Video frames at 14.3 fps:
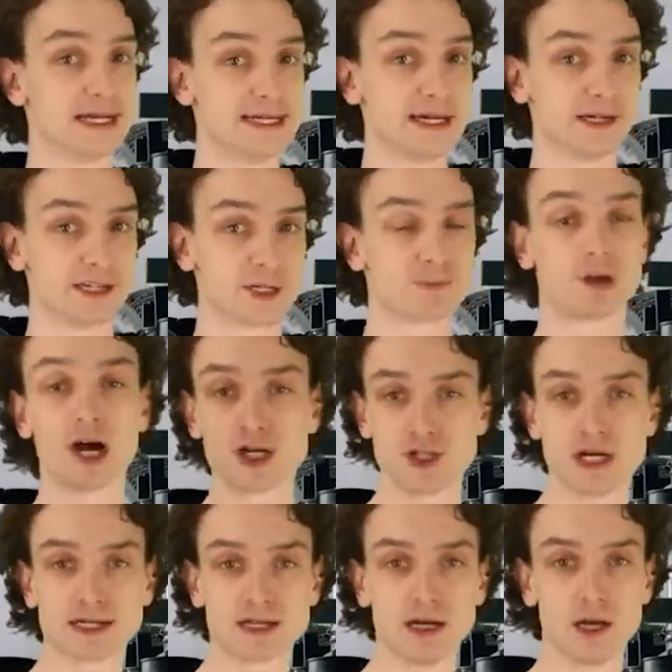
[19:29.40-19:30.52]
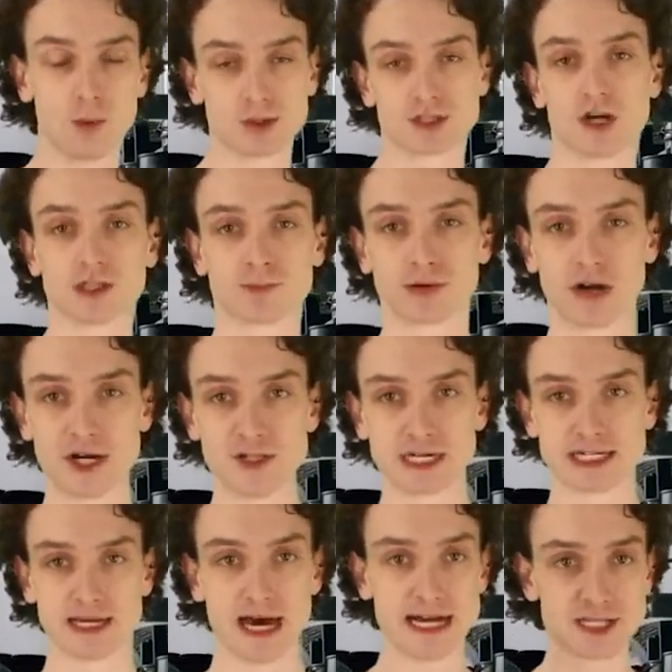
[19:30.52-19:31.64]
idea. This project was called
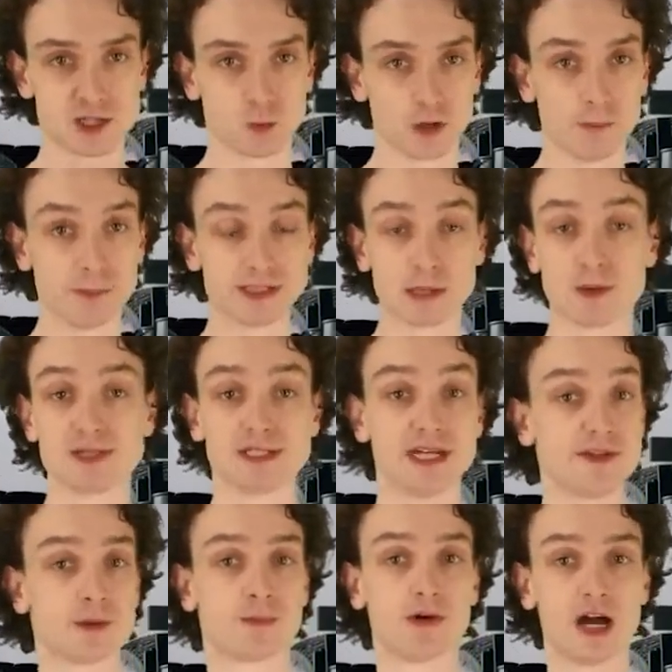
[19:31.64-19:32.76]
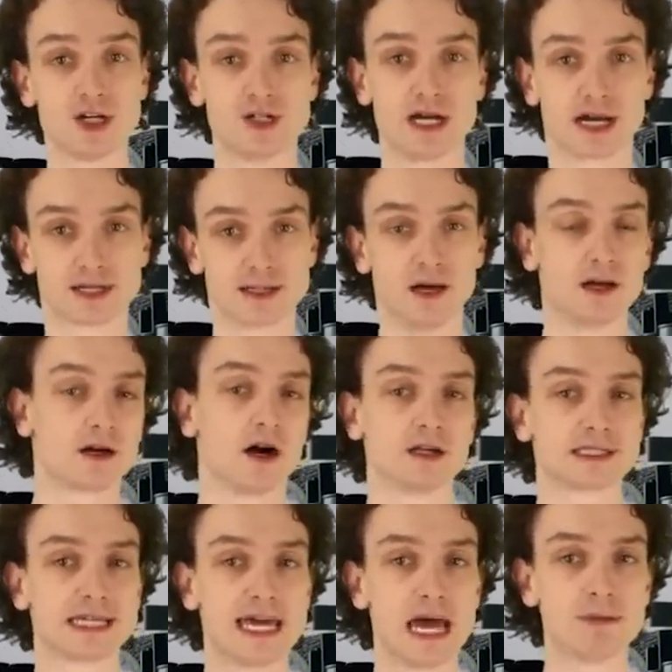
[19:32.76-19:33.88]
Project Iceworm, but there was another project
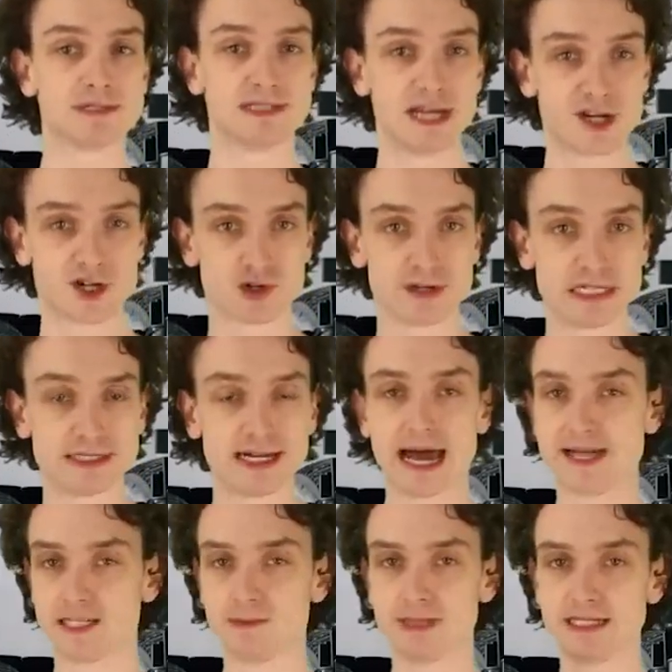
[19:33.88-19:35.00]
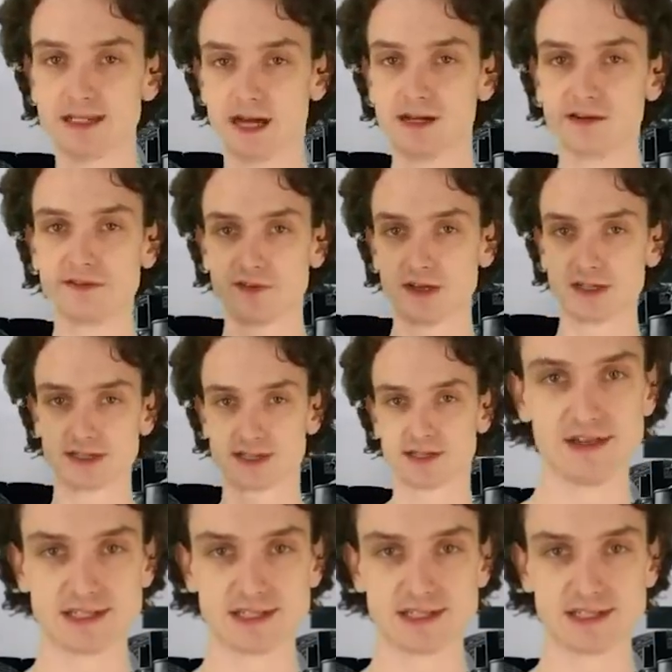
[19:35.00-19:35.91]
called Camp Century that had to be done first.